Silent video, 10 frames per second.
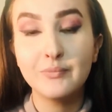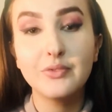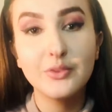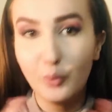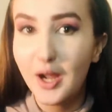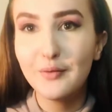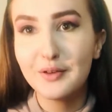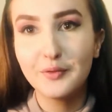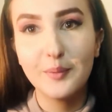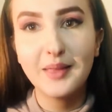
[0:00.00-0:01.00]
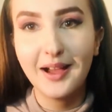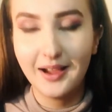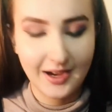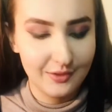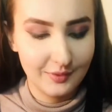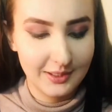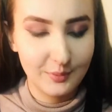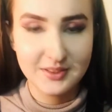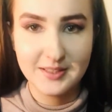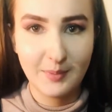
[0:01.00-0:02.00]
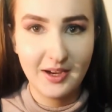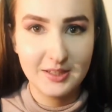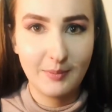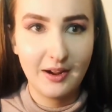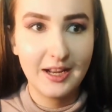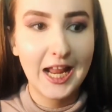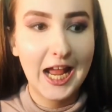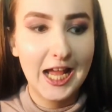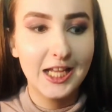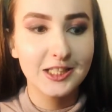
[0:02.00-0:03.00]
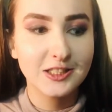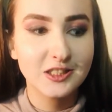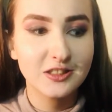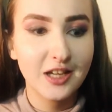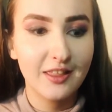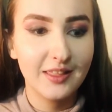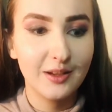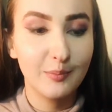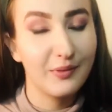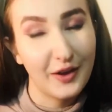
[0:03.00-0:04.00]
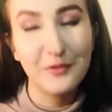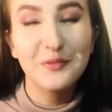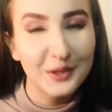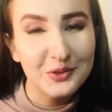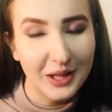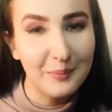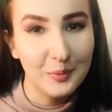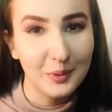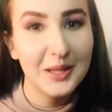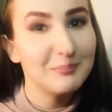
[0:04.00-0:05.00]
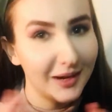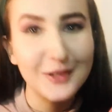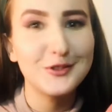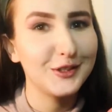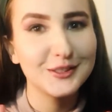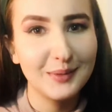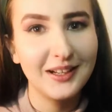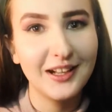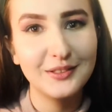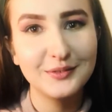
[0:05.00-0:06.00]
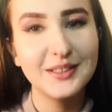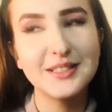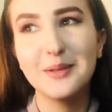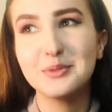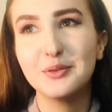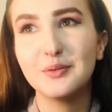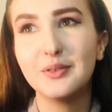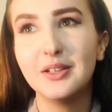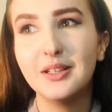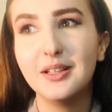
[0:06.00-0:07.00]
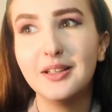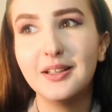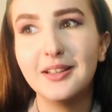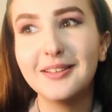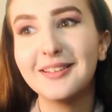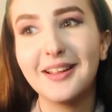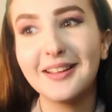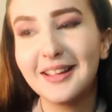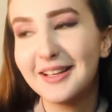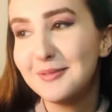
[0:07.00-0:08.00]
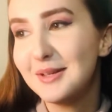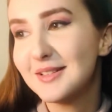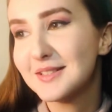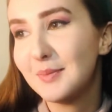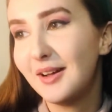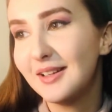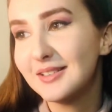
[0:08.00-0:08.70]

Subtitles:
what I read from that I really was inspired by, and I think if I finish that book it might change my life in terms of like getting me inspired.